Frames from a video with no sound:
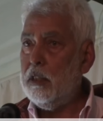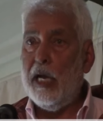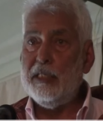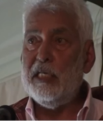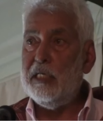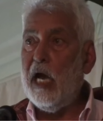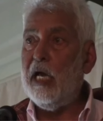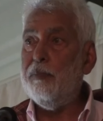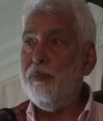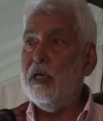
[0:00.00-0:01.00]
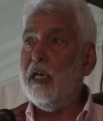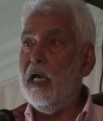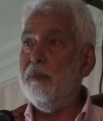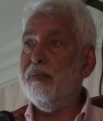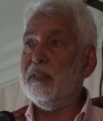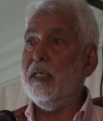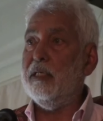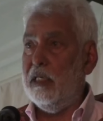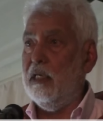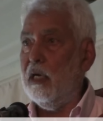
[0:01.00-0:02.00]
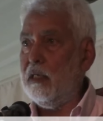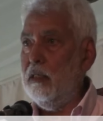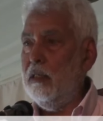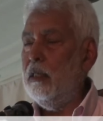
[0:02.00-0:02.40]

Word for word: ninety-nine point nine percent did not.